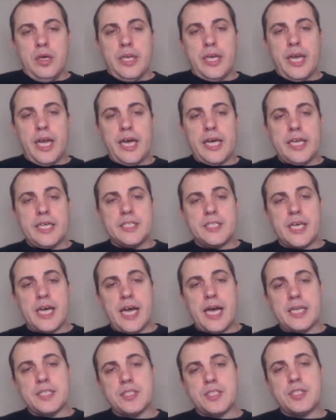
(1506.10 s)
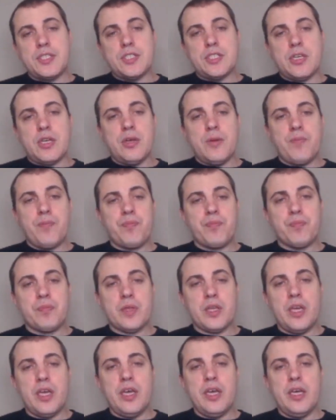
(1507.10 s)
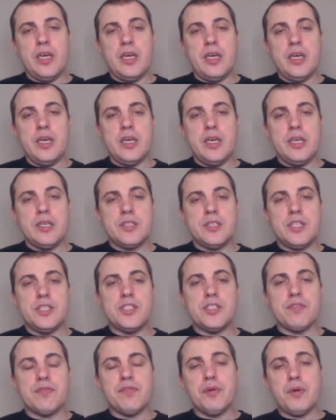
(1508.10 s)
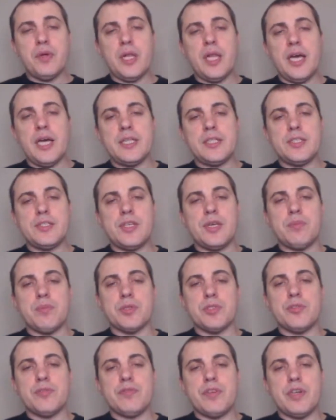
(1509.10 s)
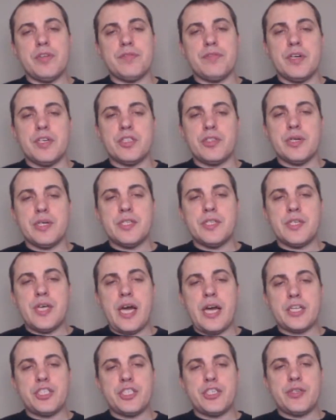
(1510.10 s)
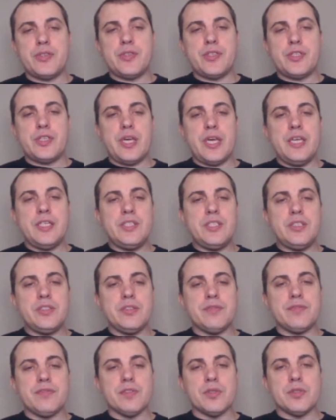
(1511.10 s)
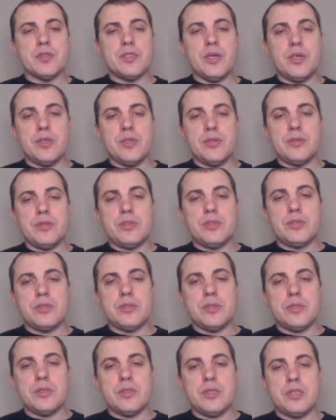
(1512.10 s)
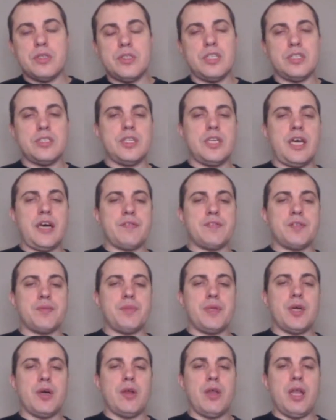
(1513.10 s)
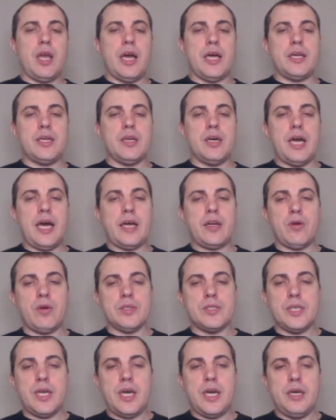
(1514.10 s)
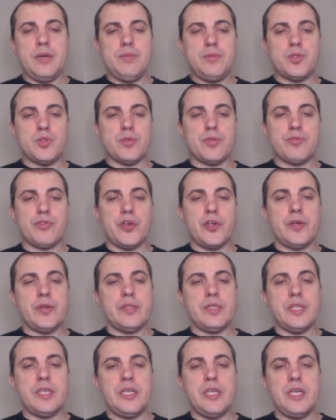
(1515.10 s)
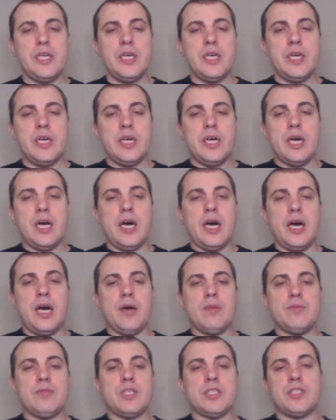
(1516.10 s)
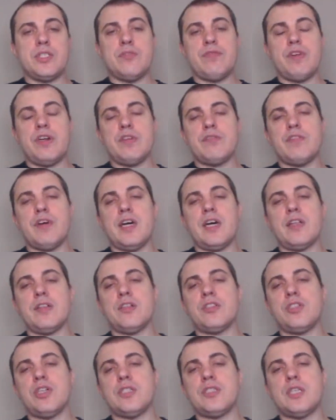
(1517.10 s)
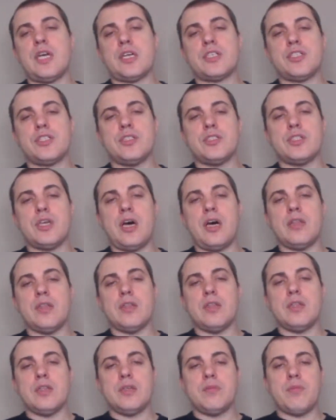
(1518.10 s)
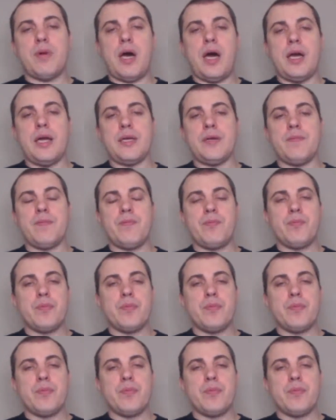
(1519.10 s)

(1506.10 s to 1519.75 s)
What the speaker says: Yanakis asks, since a full client is able to verify transactions, is it a full node? Does it have to be online at all times or frequently? Does it verify other transactions other than mine?